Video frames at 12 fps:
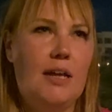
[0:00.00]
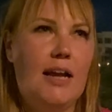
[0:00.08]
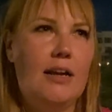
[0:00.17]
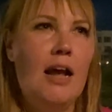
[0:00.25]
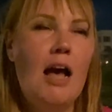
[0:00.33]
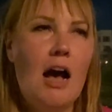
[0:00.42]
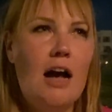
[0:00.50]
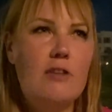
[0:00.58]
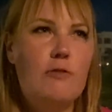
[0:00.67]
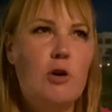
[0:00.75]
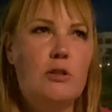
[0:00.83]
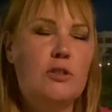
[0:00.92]
and
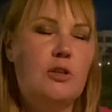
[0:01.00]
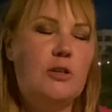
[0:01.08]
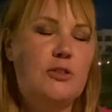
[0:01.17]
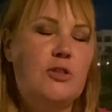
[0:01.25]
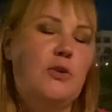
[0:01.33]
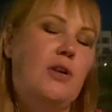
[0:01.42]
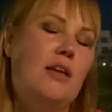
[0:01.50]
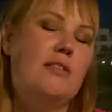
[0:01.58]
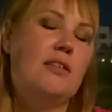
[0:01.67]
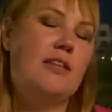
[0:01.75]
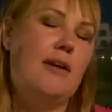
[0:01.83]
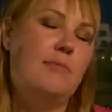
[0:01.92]
I've also
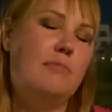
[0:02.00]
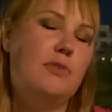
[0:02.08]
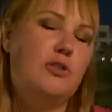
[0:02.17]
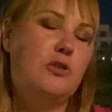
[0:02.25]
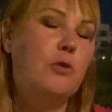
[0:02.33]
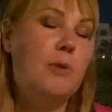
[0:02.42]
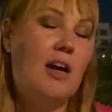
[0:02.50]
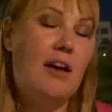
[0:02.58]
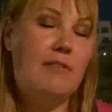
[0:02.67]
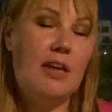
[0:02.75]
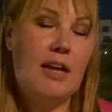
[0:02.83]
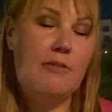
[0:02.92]
done some scuba
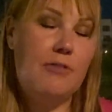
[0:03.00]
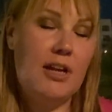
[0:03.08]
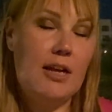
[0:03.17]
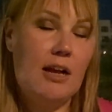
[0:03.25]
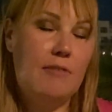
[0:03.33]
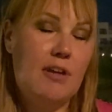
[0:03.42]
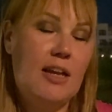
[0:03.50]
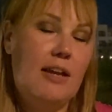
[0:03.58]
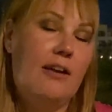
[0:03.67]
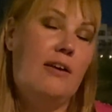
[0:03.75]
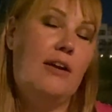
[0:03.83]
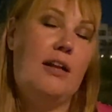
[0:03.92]
diving and free diving
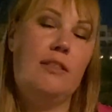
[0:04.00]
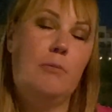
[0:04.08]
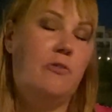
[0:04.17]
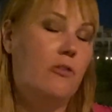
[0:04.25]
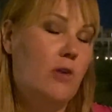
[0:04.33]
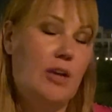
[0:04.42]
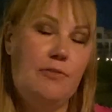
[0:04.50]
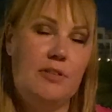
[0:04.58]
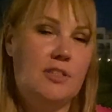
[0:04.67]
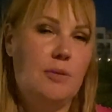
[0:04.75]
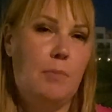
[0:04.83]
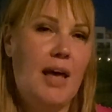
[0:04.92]
here, and the reef
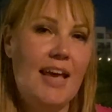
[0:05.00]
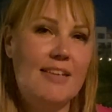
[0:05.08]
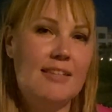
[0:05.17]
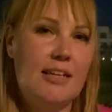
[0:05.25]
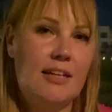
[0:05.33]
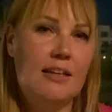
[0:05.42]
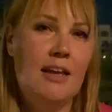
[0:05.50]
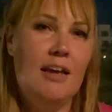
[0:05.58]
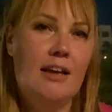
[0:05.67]
is amazing,